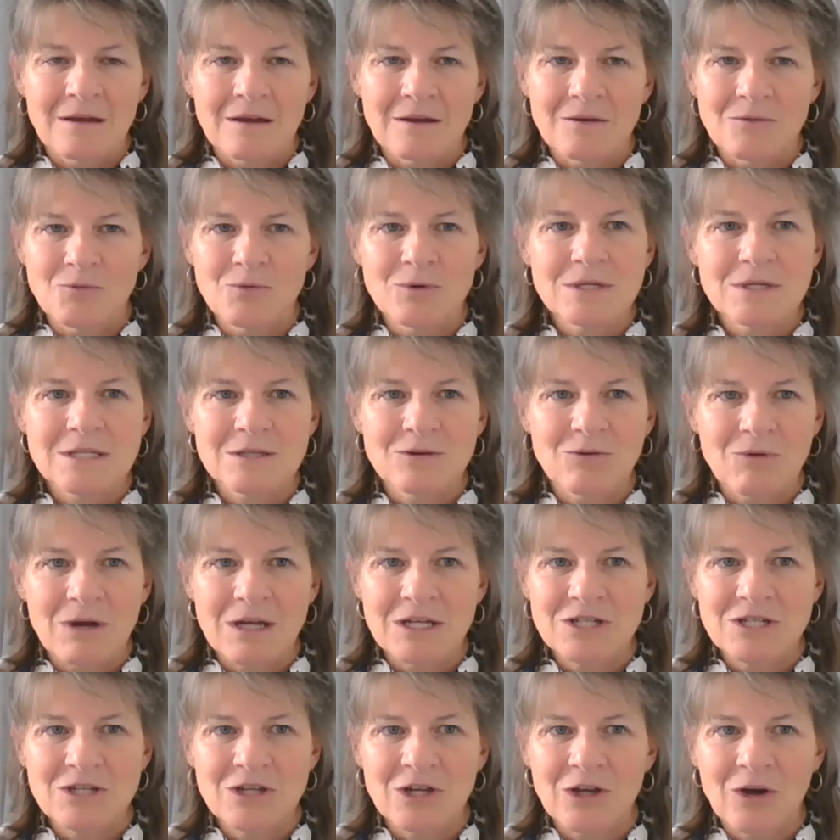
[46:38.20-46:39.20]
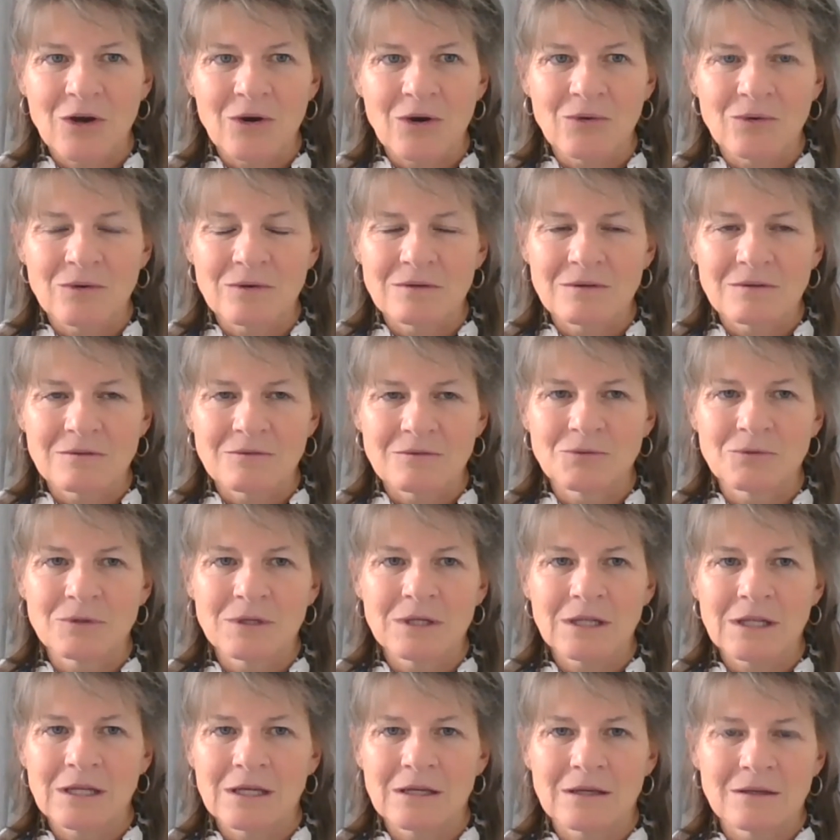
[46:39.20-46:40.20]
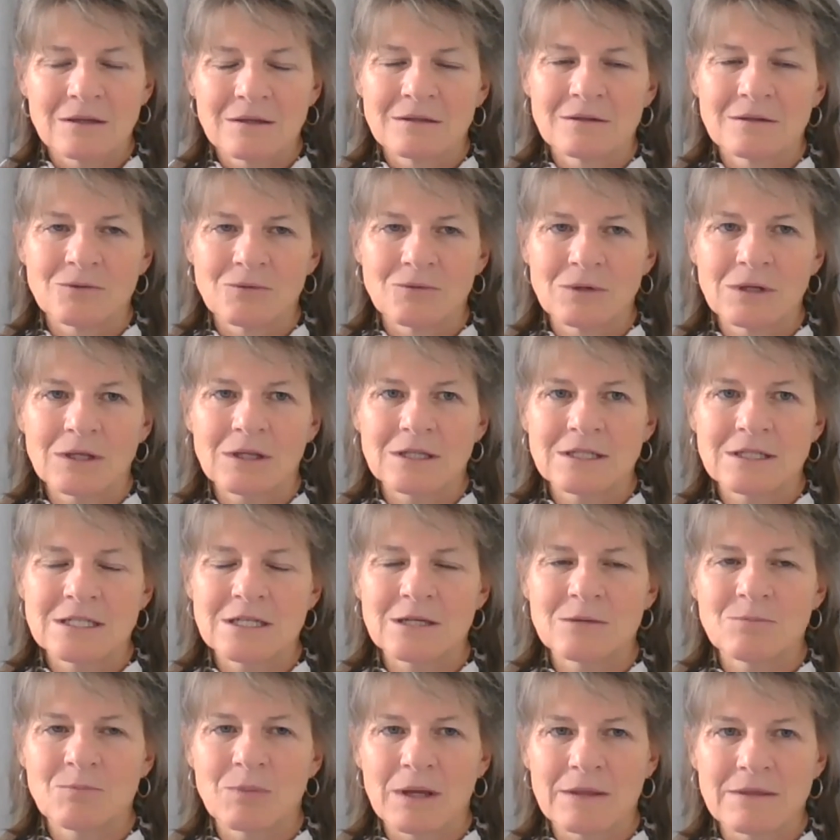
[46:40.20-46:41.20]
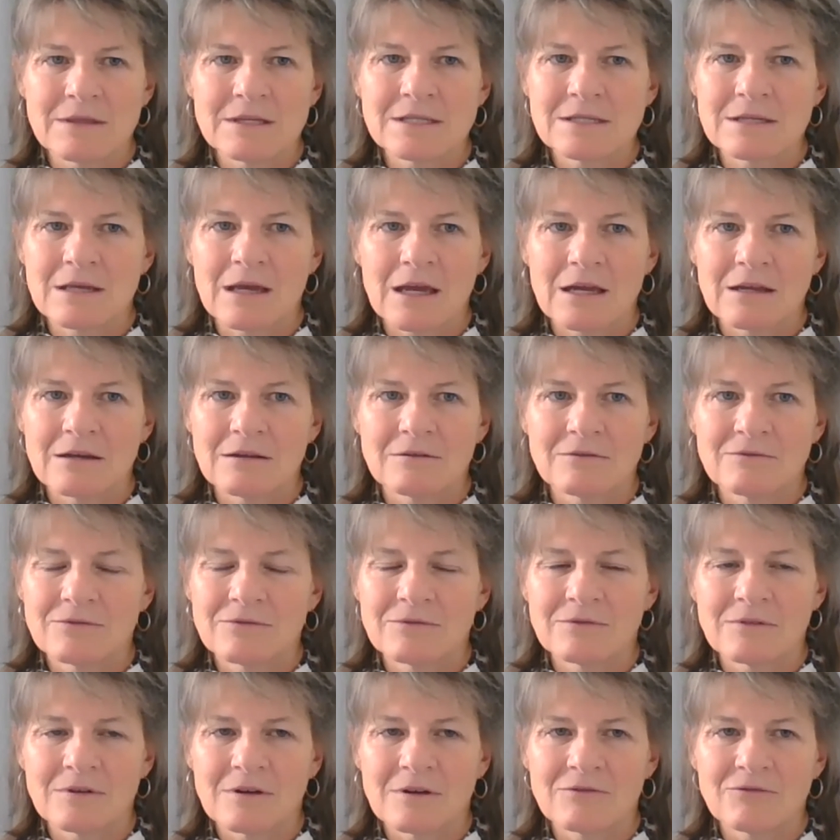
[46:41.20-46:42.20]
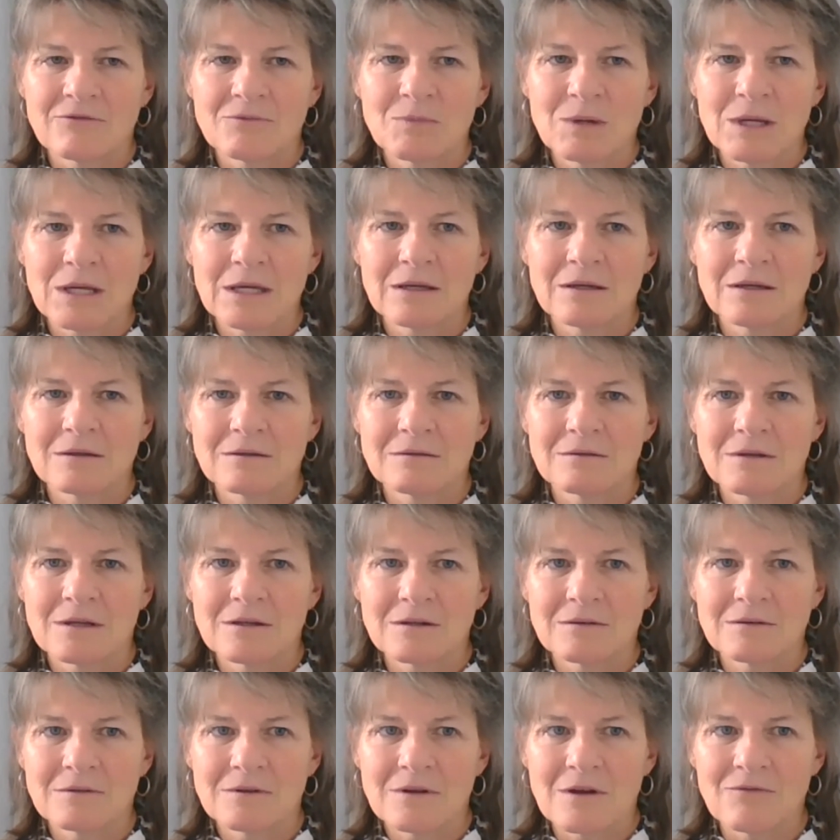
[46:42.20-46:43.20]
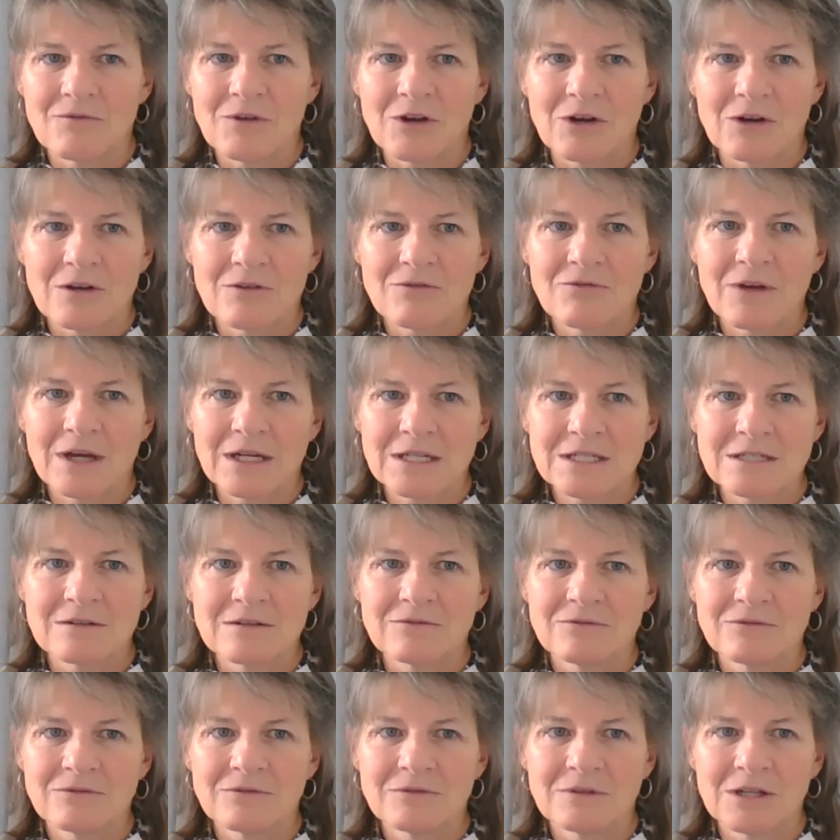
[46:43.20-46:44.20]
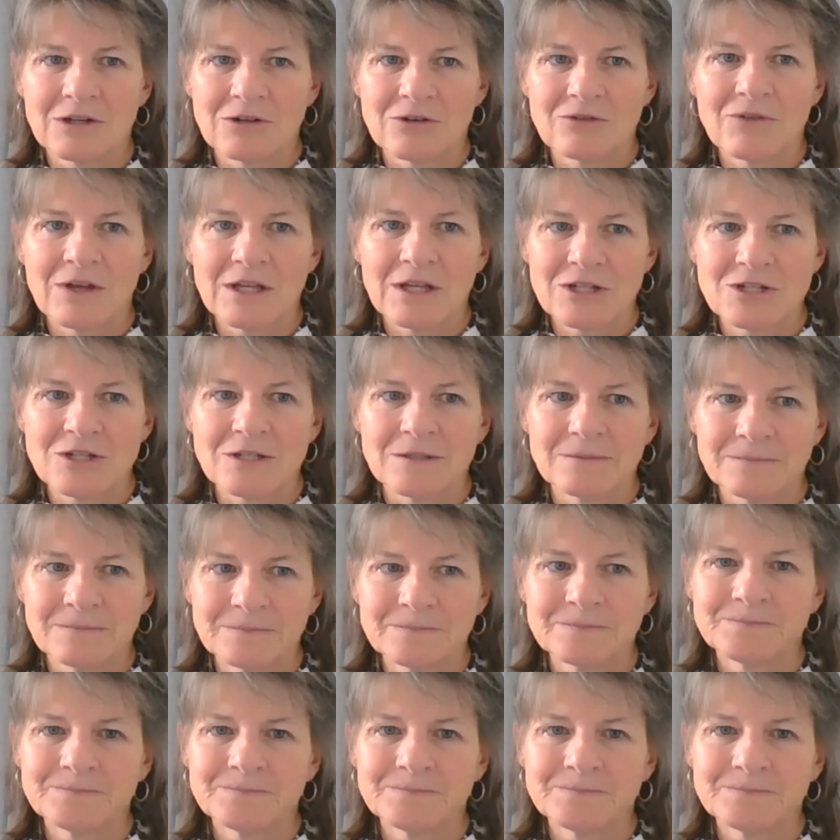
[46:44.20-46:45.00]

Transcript: risk ratio really, really tip on the side of being a very effective intervention.